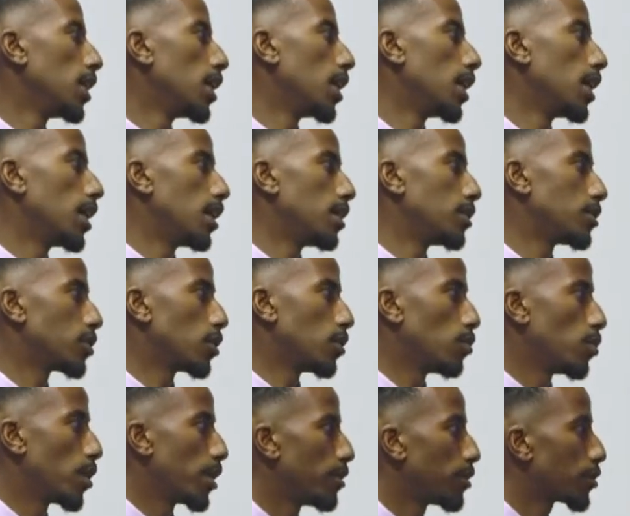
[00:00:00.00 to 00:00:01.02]
Uh, so
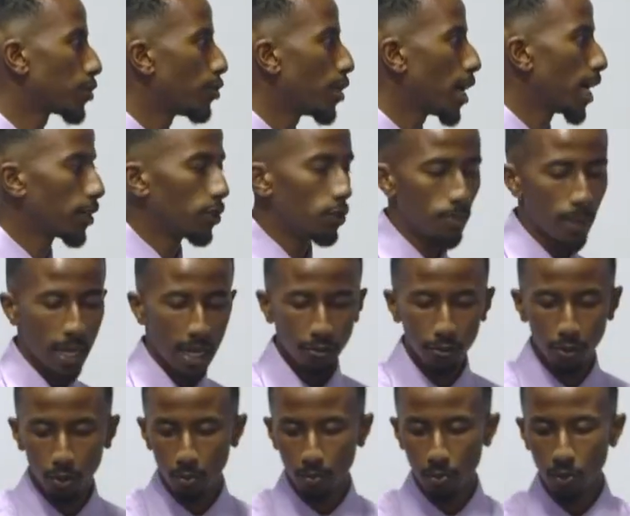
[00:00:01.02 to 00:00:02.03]
whether it's creating new
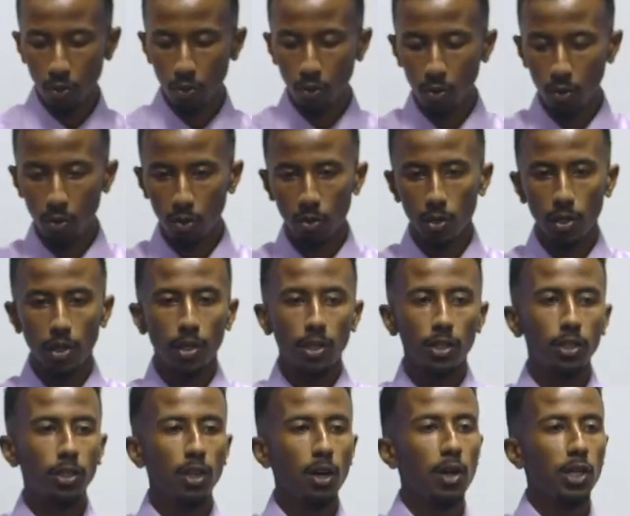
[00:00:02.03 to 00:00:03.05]
platforms or,
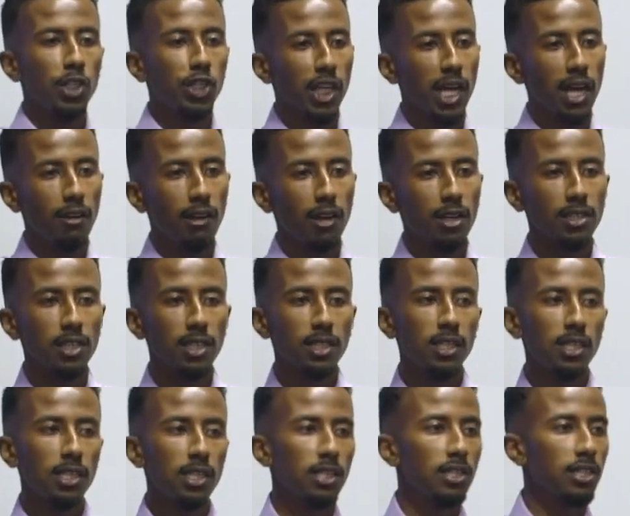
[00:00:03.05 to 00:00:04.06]
you know, sharing
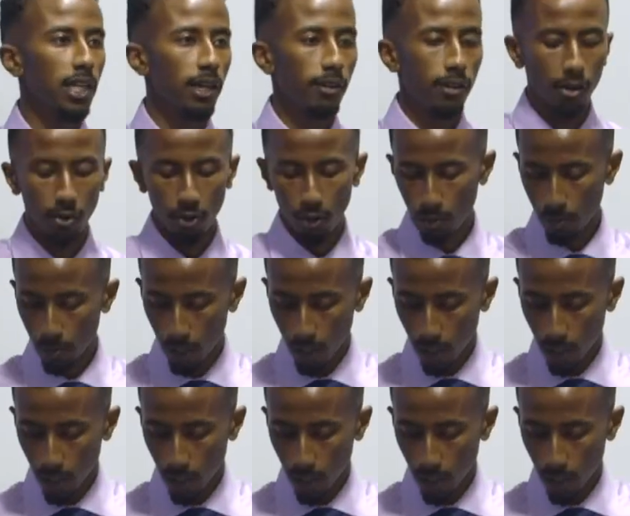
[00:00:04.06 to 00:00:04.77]
city steering group.